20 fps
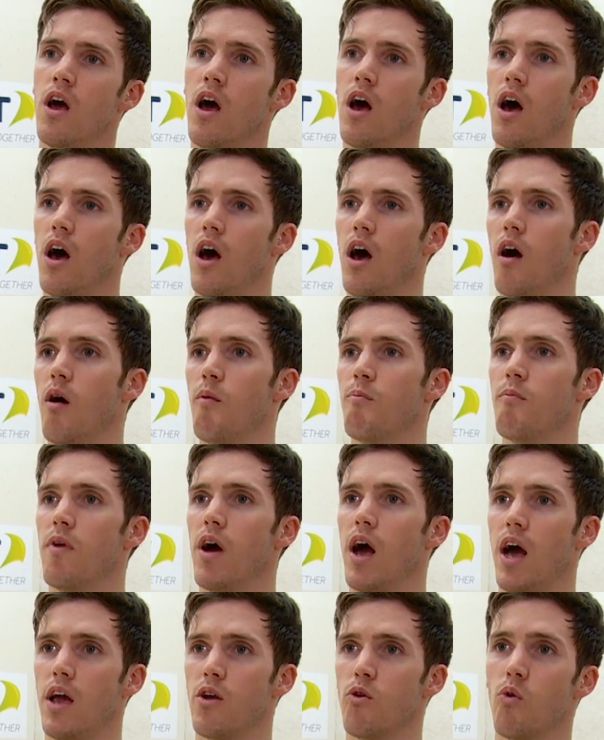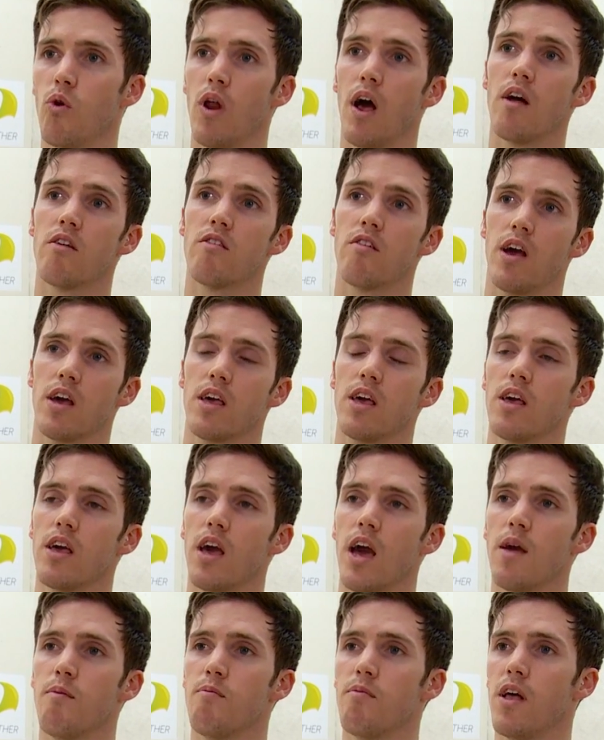at an all-out attacking
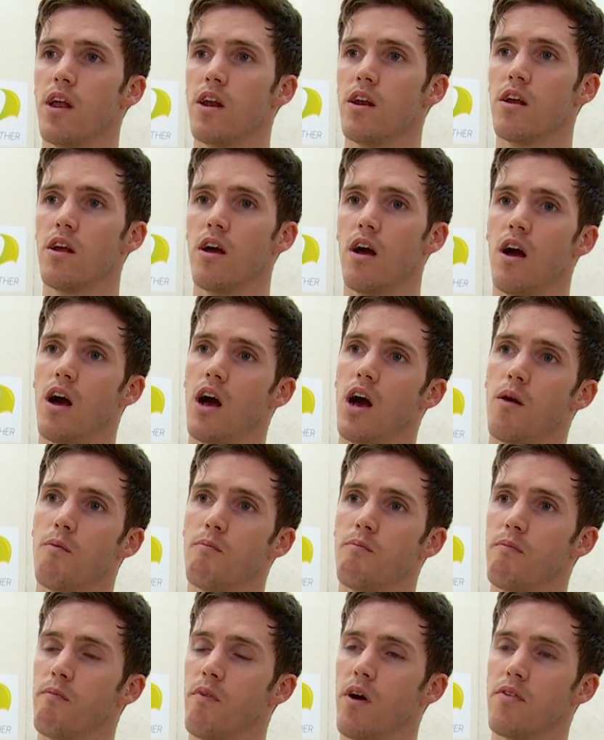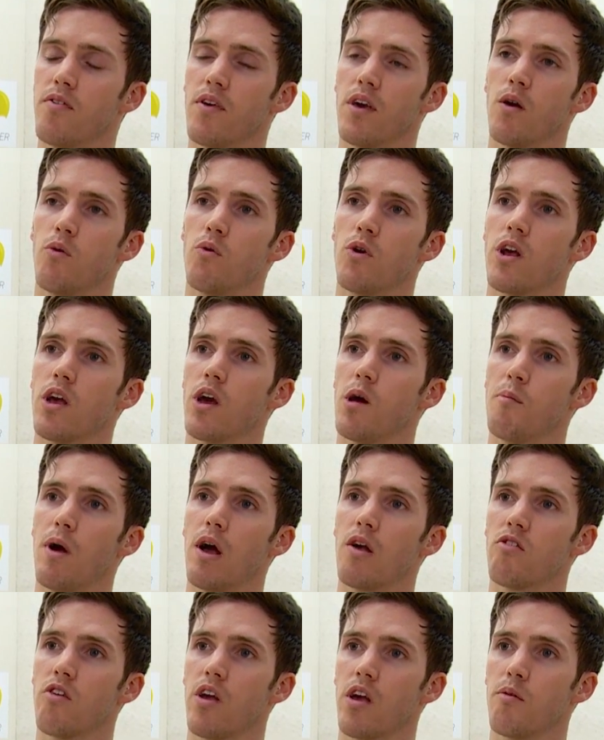game, then I think I would have come
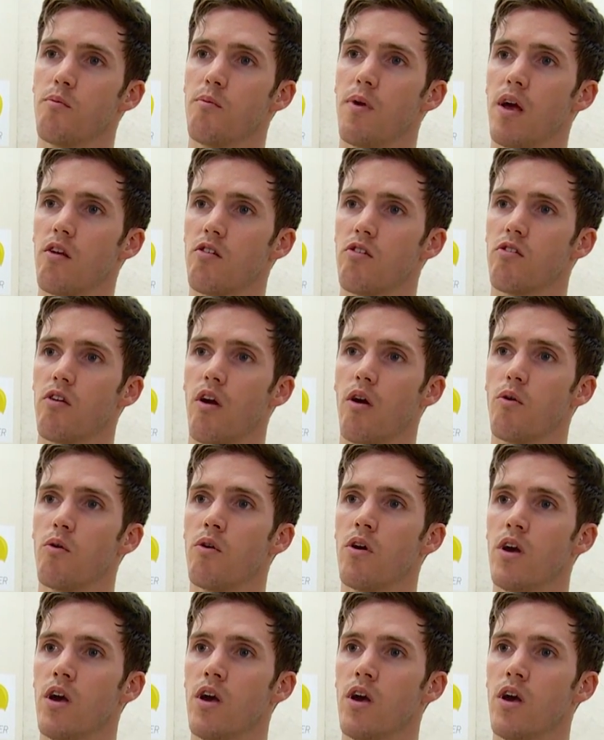out second best. So